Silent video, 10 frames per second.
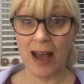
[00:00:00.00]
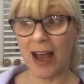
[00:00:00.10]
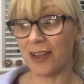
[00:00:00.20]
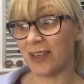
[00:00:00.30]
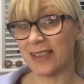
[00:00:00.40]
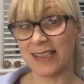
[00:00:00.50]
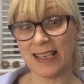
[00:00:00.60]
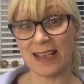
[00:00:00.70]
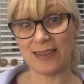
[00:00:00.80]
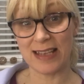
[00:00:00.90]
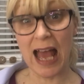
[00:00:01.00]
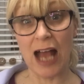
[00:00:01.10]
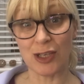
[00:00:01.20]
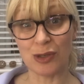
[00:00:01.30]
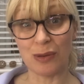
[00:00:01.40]
and you can see the
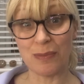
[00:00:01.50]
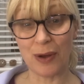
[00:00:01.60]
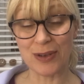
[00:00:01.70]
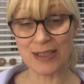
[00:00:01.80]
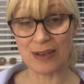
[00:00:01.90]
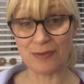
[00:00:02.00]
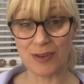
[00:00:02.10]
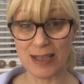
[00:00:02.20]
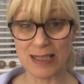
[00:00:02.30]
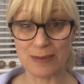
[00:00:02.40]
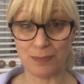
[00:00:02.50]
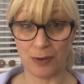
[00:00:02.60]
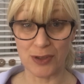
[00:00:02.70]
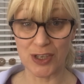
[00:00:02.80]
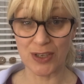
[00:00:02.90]
actual unboxing for this
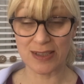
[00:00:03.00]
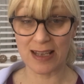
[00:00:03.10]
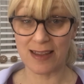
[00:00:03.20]
product.